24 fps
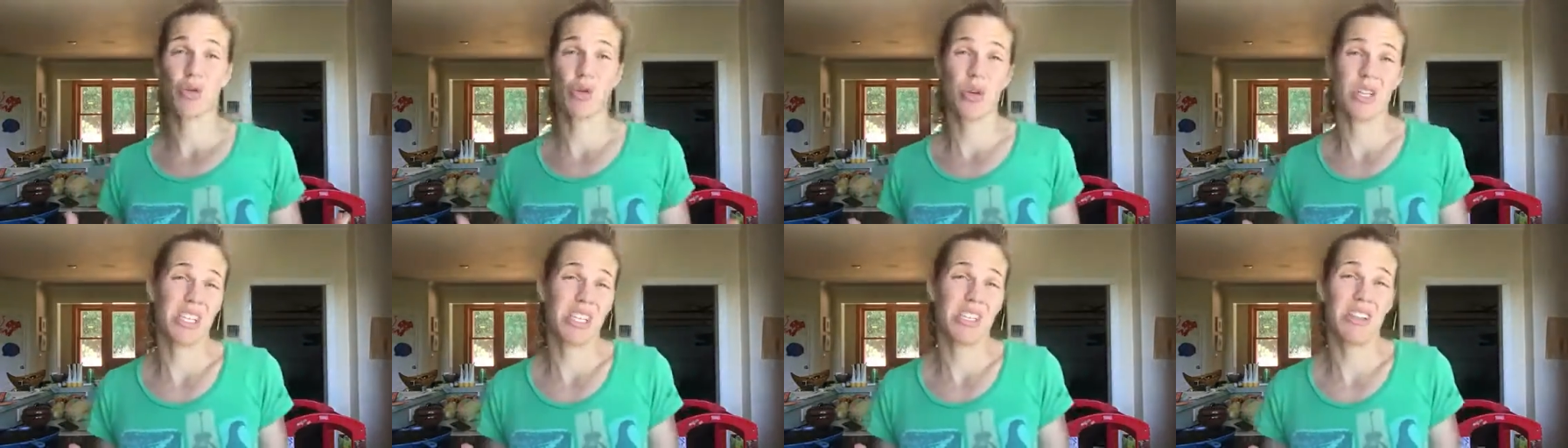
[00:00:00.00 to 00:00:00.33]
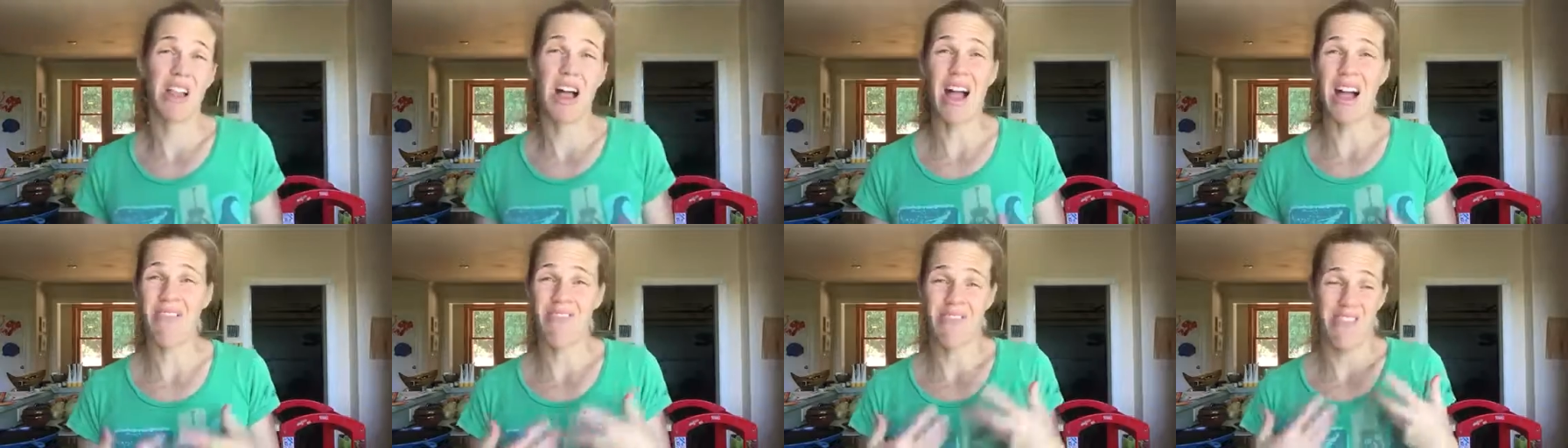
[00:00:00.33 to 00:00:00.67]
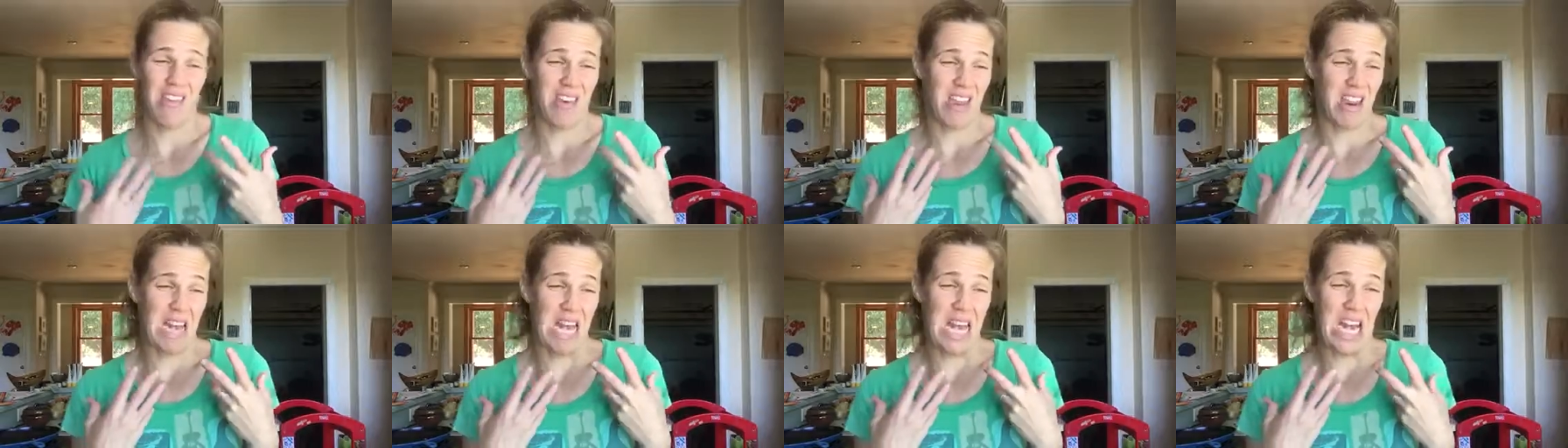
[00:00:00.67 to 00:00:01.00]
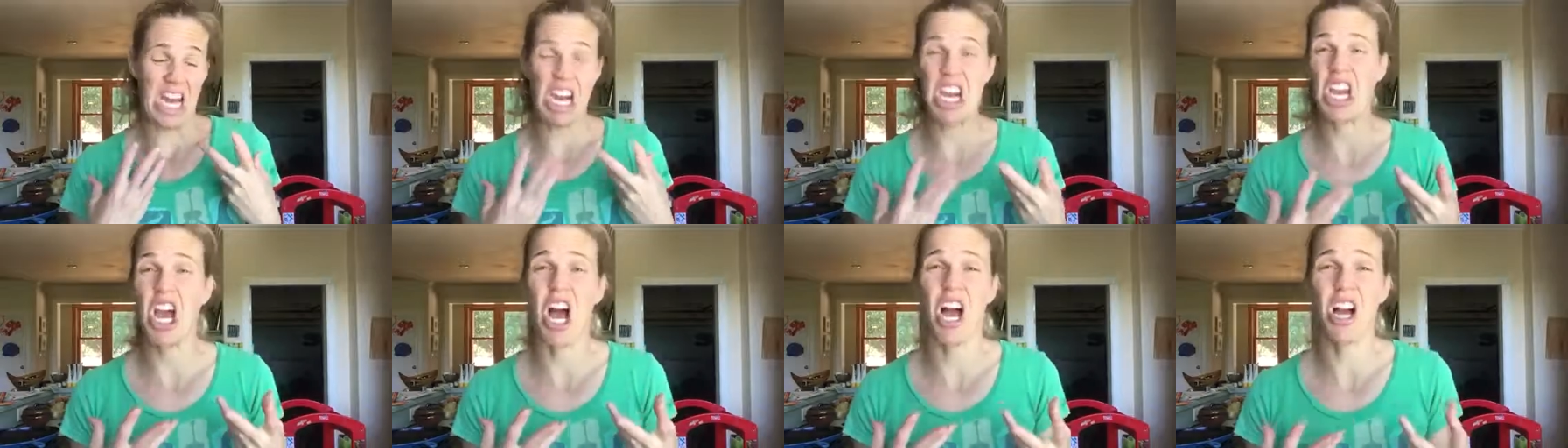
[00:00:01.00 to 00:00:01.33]
your saliva and
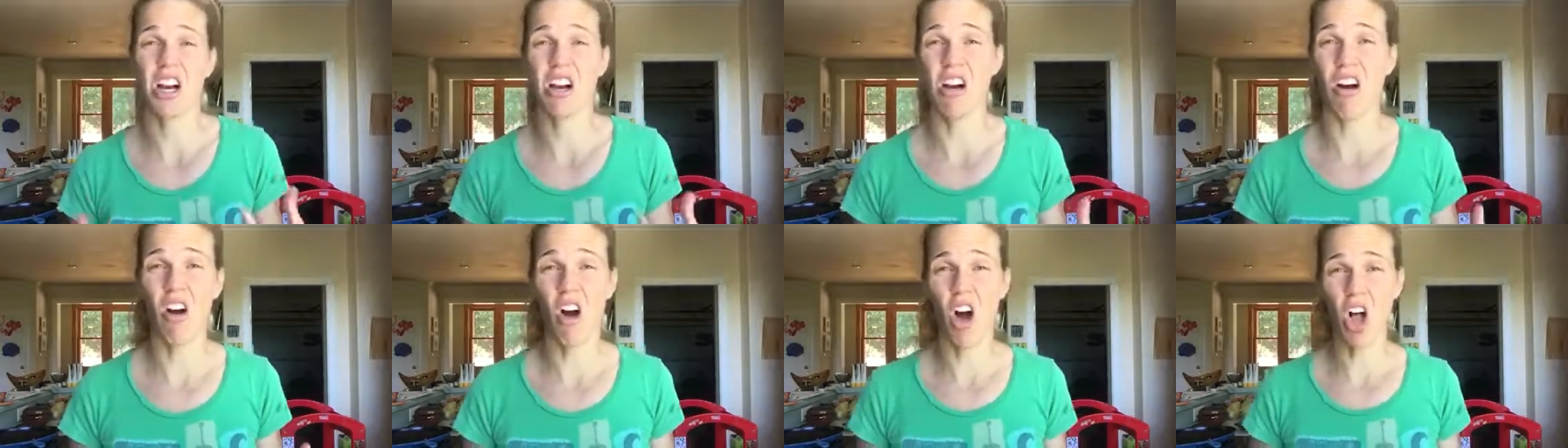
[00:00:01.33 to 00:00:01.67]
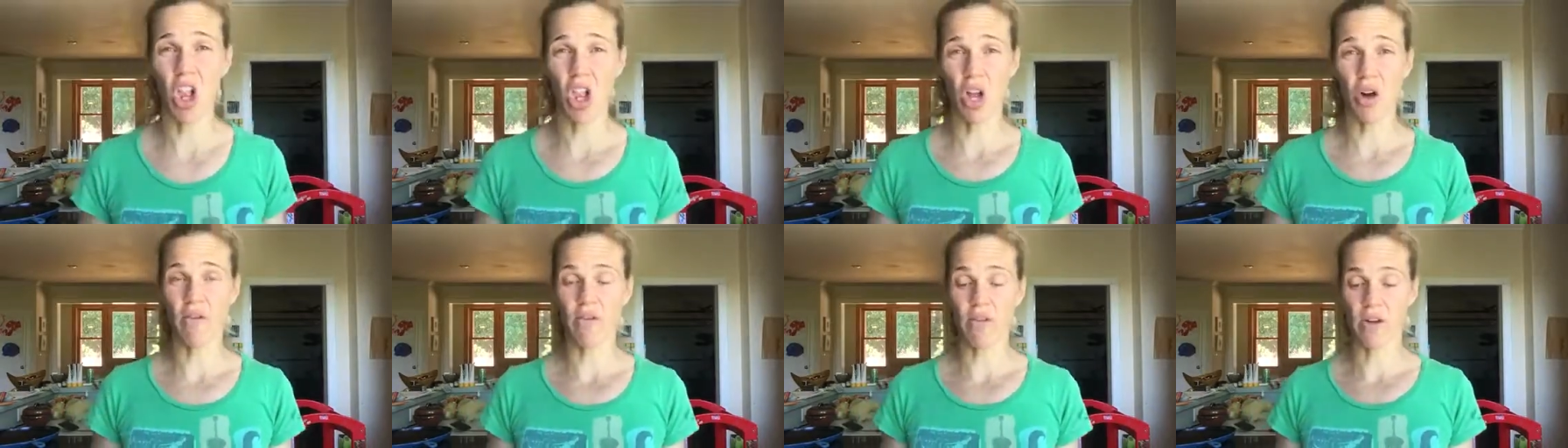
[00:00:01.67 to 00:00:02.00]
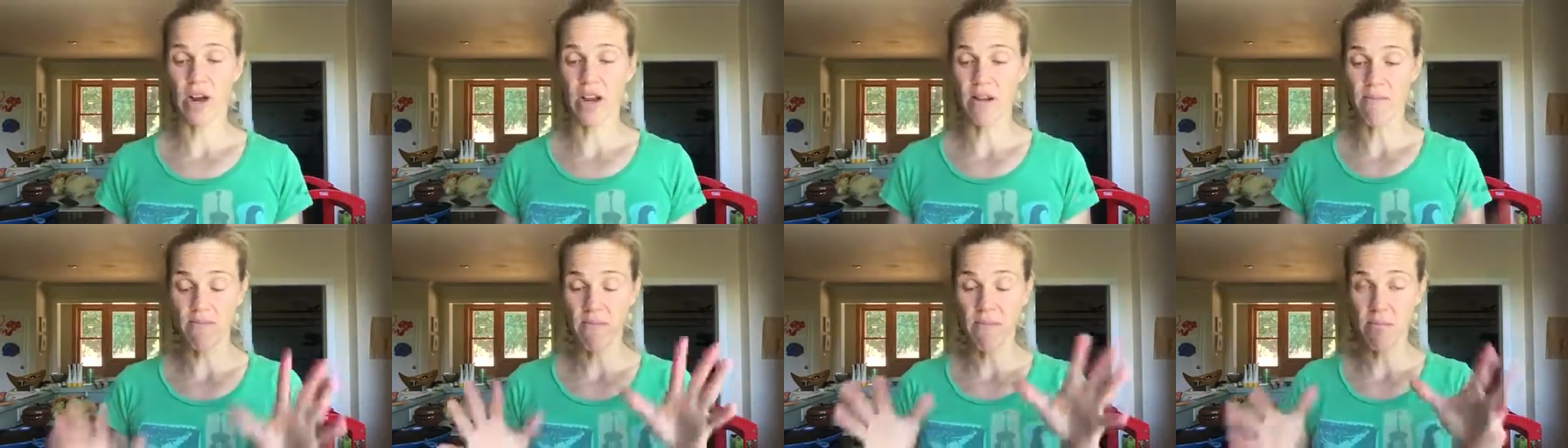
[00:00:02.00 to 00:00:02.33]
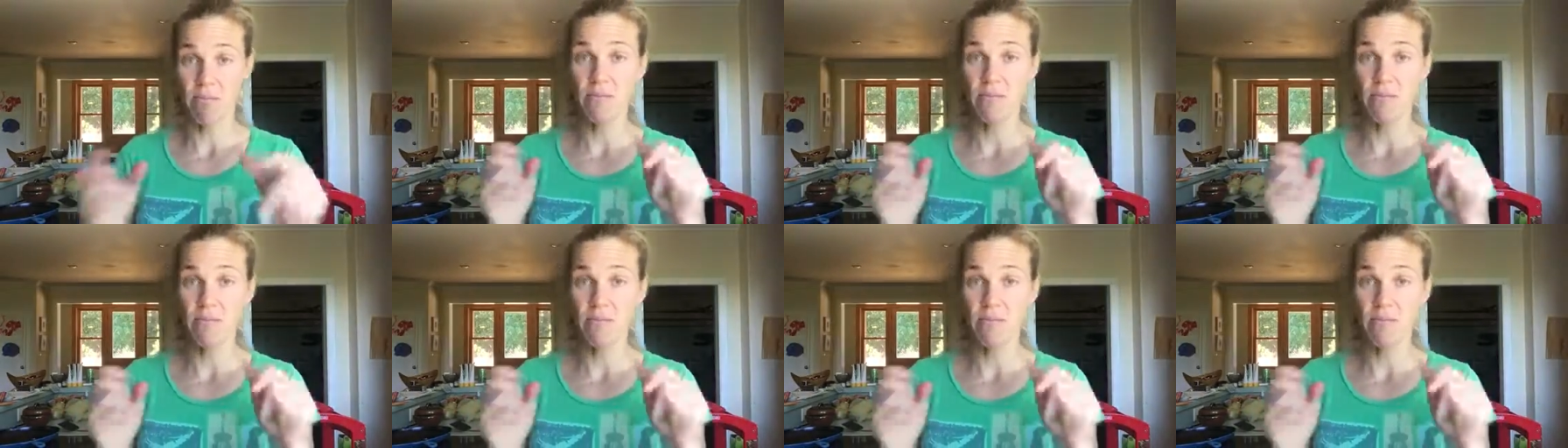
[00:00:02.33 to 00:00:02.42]
gunk all over it.